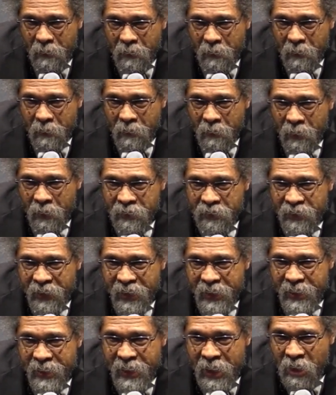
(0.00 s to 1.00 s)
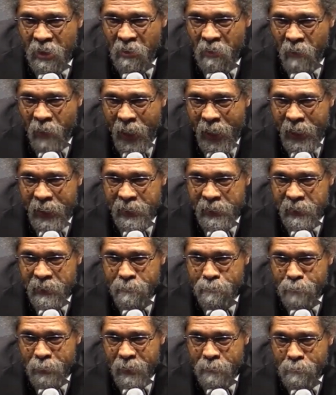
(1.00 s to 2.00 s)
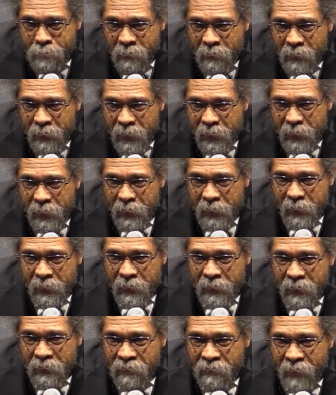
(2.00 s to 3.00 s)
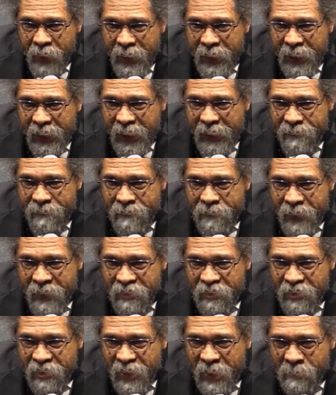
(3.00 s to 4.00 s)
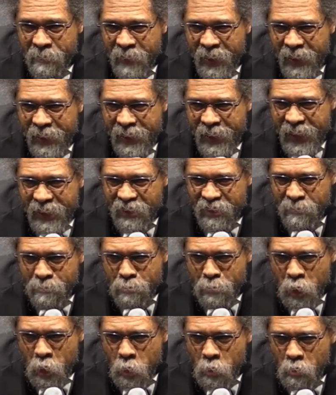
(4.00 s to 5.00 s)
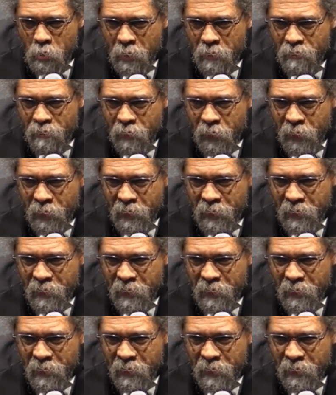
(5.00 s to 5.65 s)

Because to niggerize the people is try to convince them they're less beautiful,